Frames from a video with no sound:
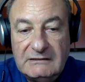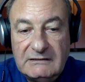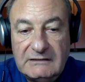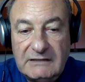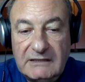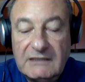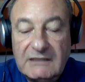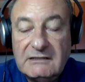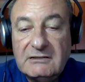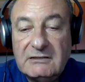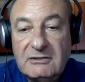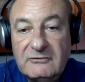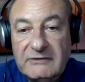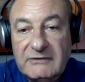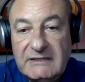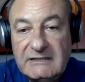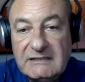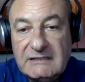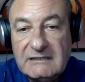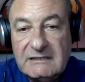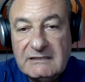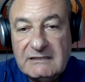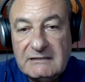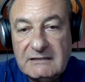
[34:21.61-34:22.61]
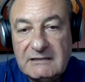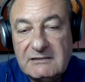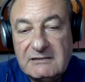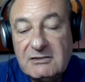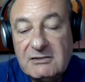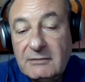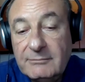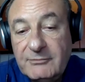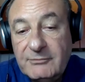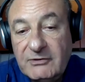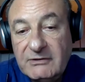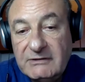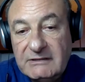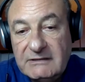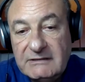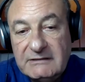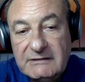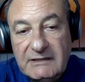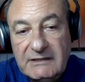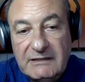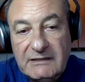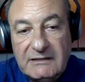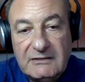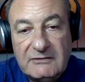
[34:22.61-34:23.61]
Take no risks. There's no point in
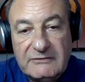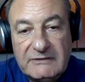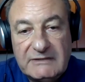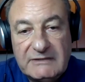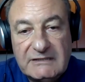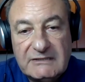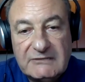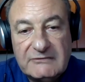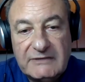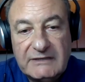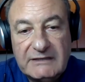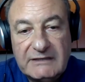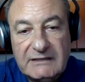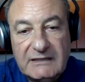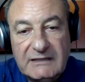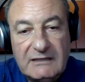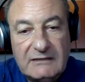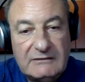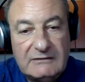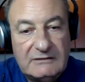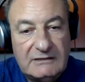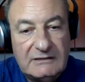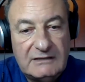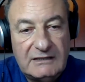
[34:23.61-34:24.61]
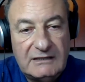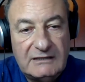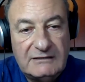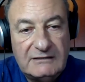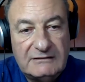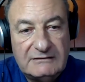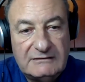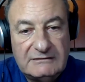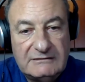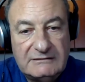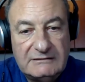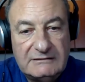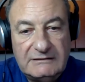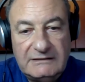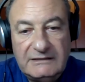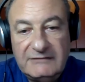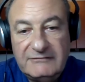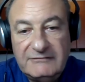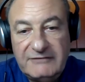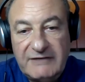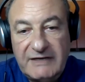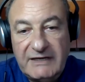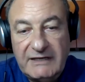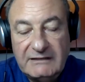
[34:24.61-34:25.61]
taking risks right now in
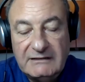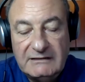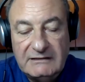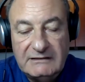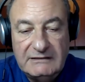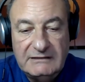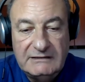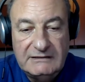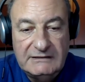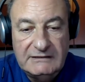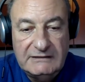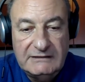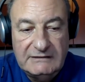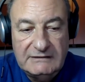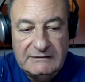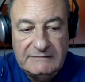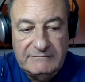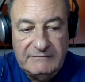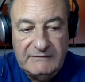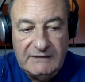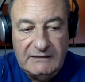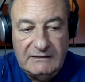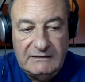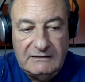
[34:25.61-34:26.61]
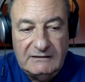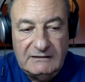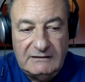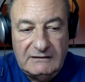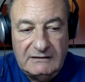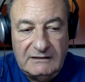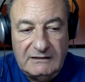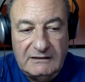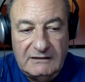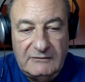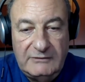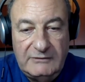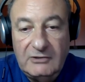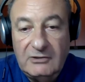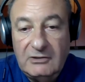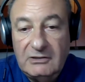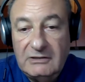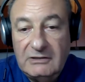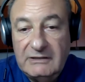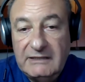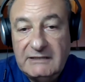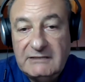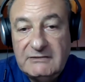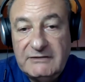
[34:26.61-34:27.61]
vain. and we'll all
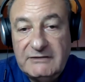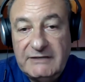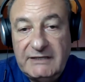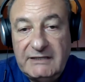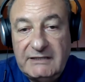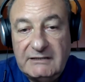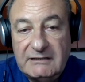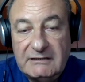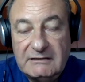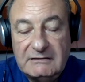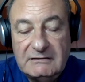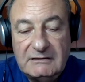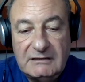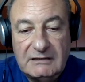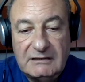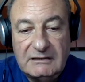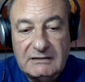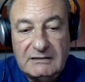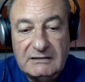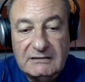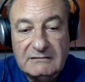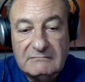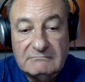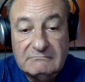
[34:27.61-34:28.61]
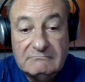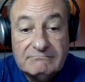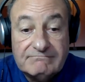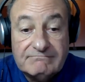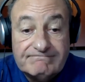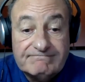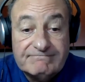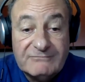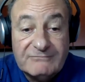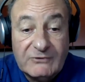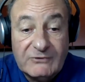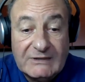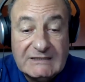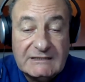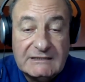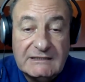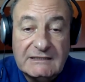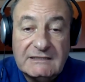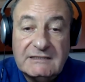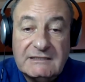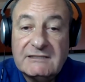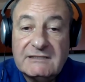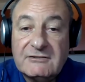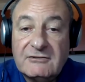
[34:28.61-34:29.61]
get together once
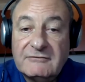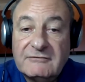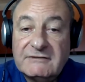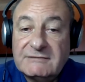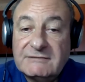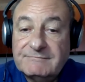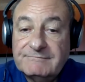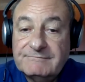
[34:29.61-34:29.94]
this is over.